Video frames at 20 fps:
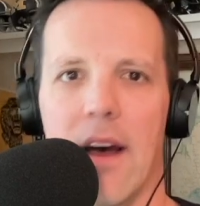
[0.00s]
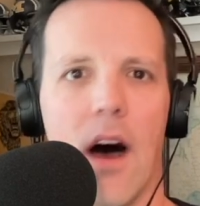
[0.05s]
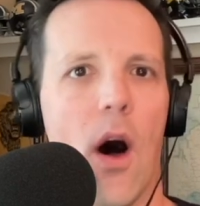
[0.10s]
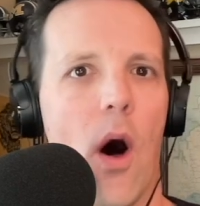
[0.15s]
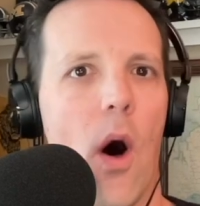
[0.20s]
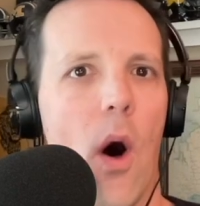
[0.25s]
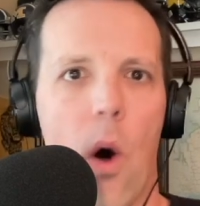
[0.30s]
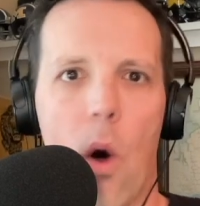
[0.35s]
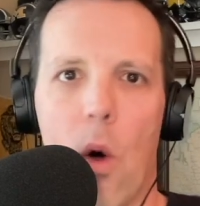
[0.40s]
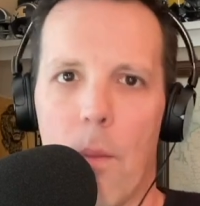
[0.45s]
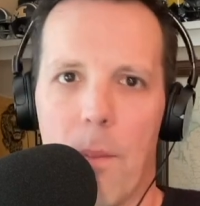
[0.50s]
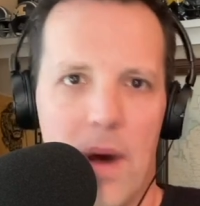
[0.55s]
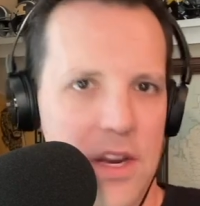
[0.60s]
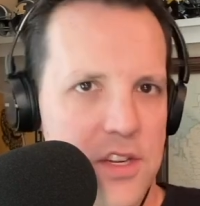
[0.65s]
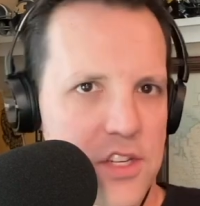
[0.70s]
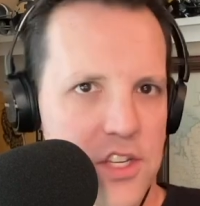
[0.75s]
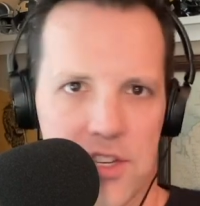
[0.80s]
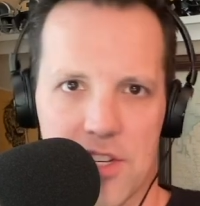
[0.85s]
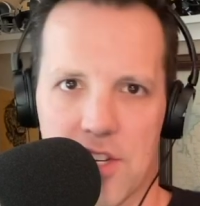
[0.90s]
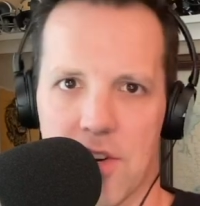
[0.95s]
a whole
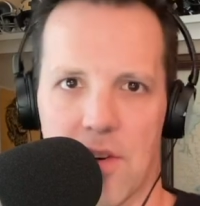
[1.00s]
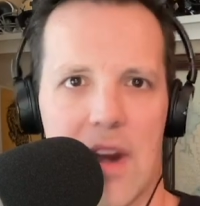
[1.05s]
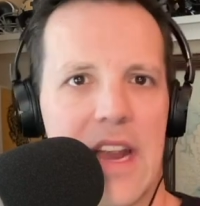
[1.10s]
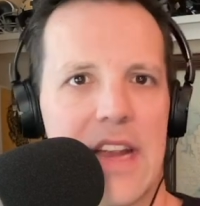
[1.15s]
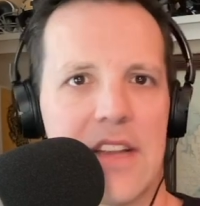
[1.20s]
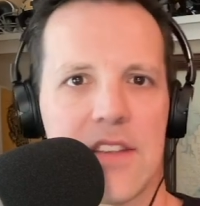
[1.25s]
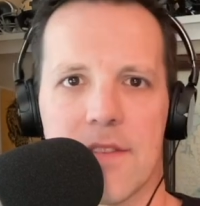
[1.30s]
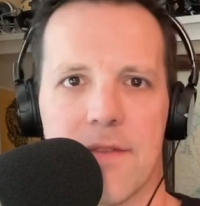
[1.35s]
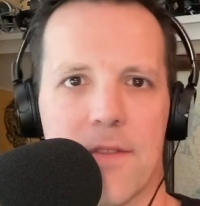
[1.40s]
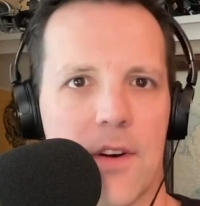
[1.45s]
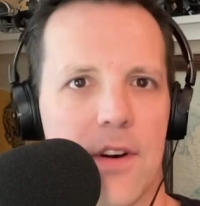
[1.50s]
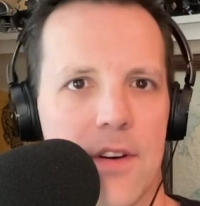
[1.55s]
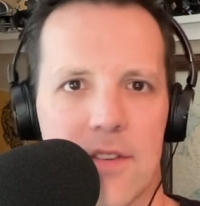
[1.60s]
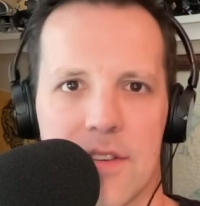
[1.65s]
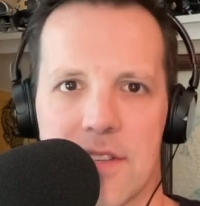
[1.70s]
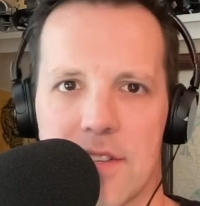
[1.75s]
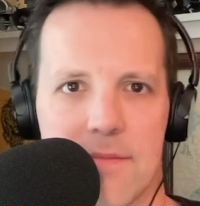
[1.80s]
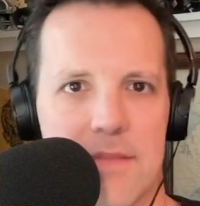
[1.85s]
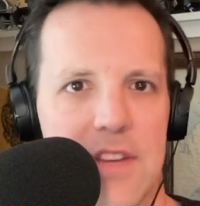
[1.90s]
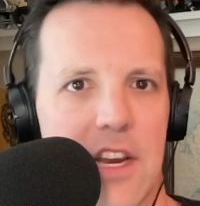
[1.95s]
bunch of
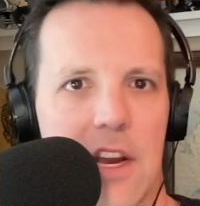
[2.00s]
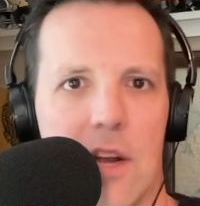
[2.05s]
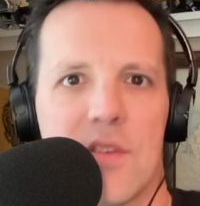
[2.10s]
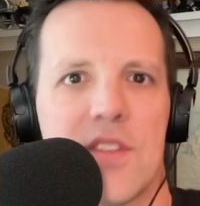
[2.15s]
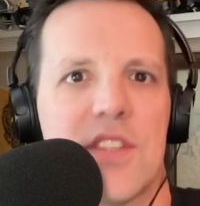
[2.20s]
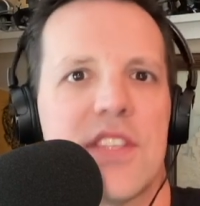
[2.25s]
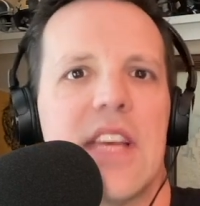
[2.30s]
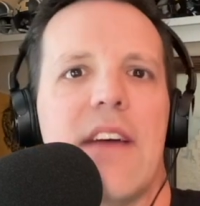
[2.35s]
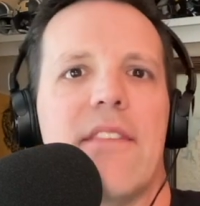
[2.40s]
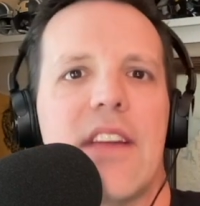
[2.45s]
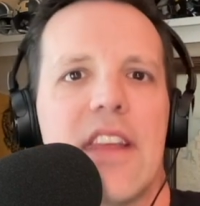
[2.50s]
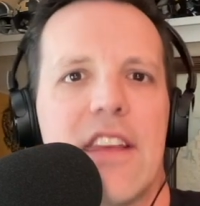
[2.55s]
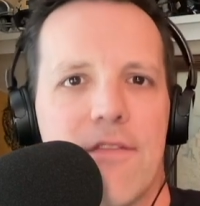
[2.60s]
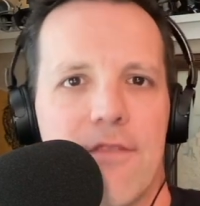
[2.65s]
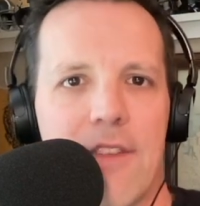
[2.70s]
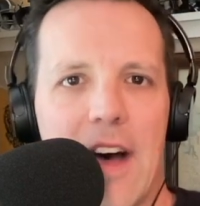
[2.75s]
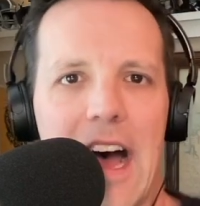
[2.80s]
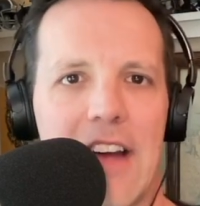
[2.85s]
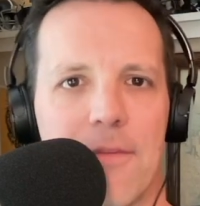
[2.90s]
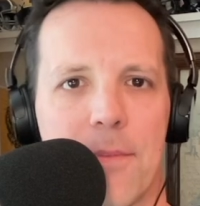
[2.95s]
transfers, you know,
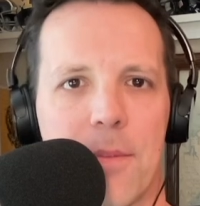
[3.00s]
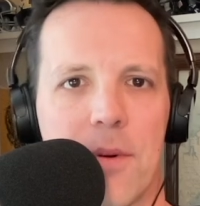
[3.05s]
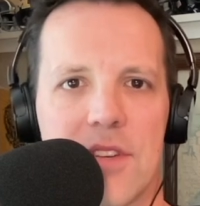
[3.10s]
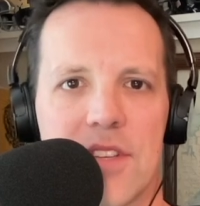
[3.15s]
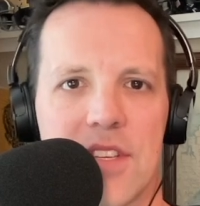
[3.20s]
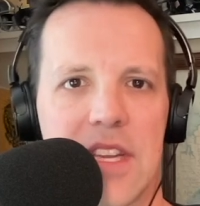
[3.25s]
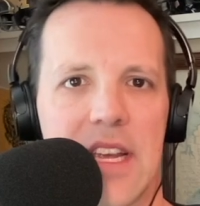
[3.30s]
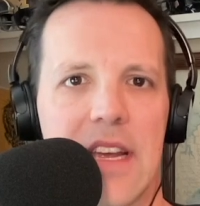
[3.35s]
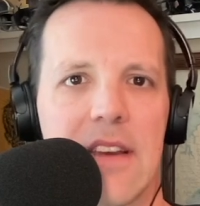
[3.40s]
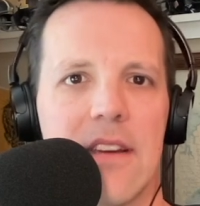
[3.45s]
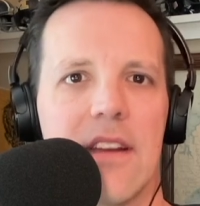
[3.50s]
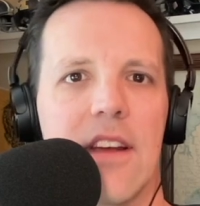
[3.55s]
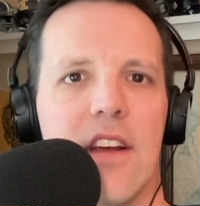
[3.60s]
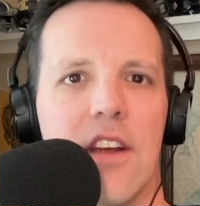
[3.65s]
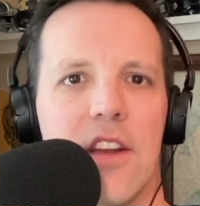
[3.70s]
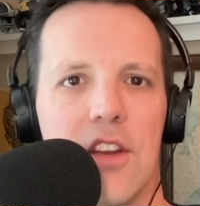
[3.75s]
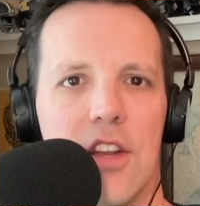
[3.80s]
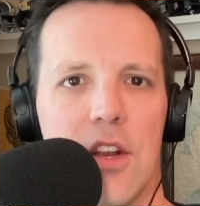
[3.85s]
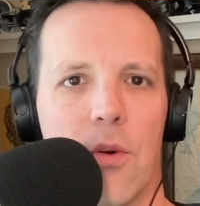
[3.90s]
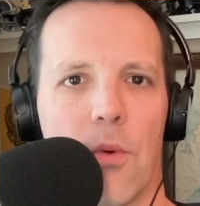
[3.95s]
75%
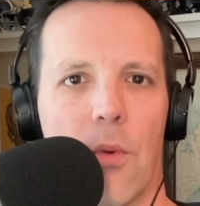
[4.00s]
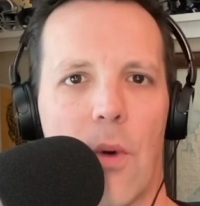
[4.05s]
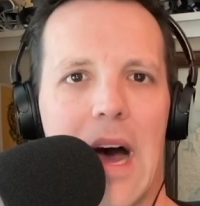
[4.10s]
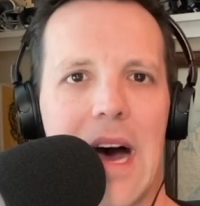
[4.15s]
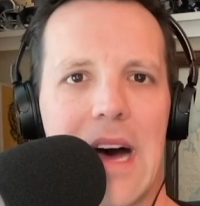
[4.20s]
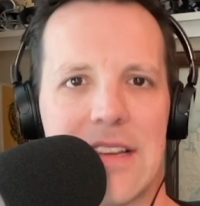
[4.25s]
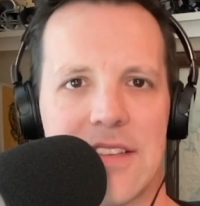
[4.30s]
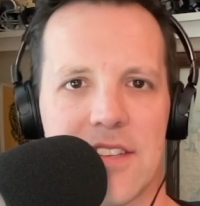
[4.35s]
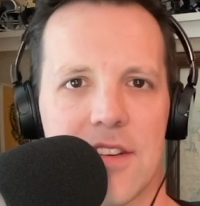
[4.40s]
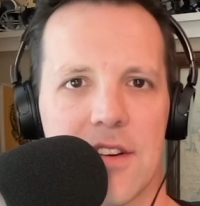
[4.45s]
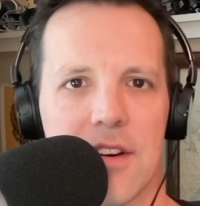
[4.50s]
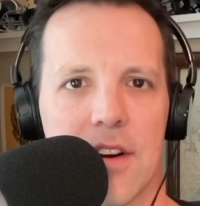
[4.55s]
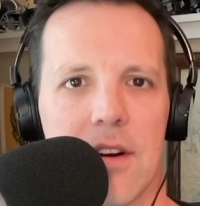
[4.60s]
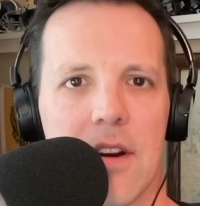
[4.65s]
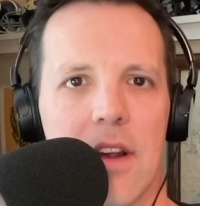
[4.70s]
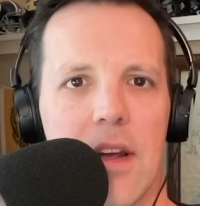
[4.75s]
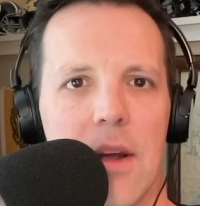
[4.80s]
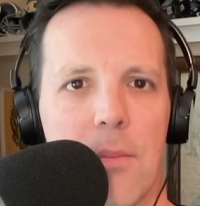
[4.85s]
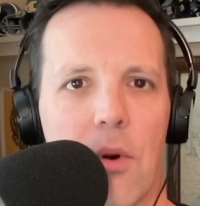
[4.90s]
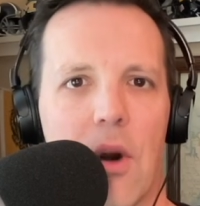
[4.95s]
new
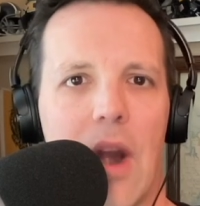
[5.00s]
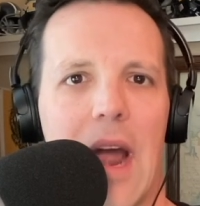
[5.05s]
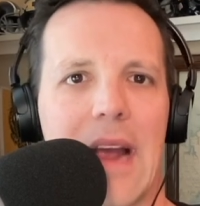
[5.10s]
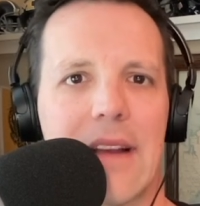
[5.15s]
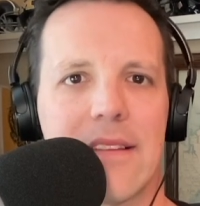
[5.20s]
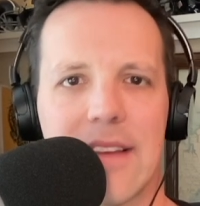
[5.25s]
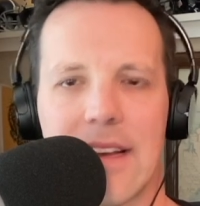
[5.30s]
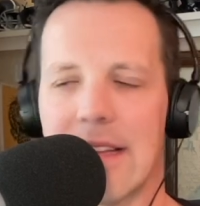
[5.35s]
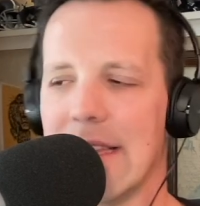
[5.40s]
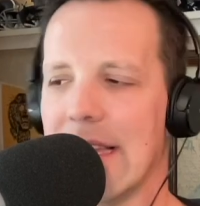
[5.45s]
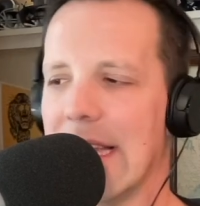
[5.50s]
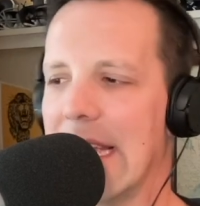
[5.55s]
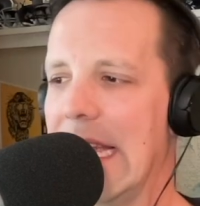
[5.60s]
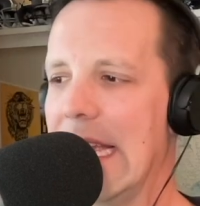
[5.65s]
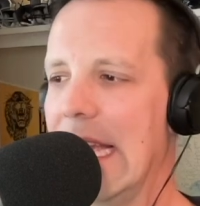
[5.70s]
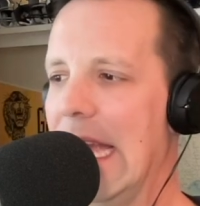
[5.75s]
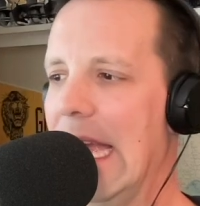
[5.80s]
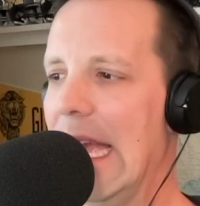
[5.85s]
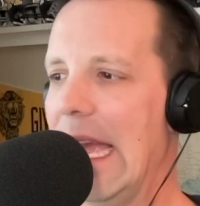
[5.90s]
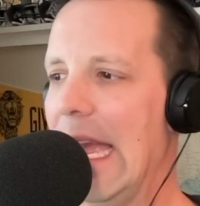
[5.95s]
roster
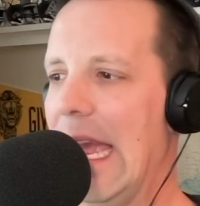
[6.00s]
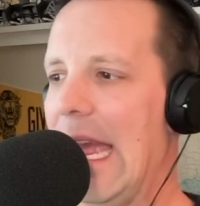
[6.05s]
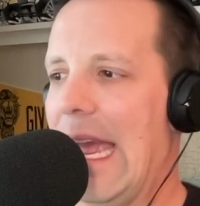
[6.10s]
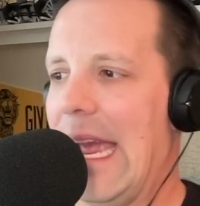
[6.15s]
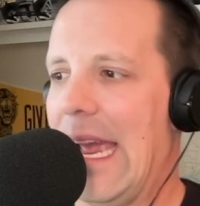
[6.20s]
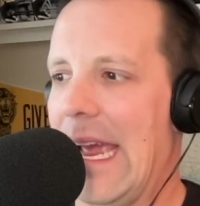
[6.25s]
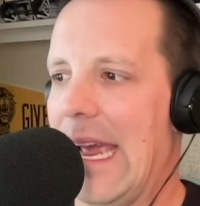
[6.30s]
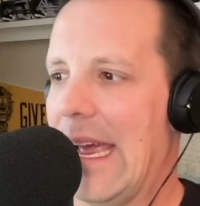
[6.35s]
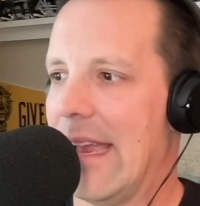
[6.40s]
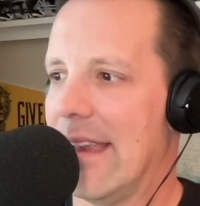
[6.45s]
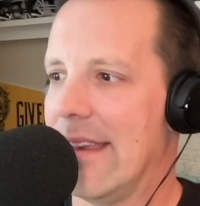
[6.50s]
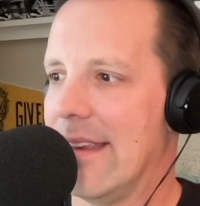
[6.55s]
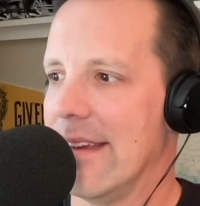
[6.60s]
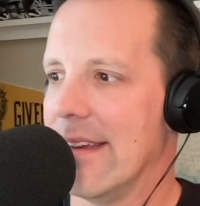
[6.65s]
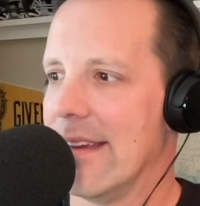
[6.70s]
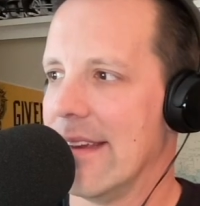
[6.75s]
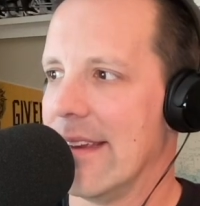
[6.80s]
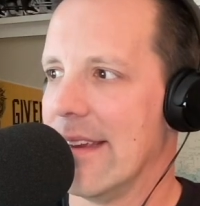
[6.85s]
practically, and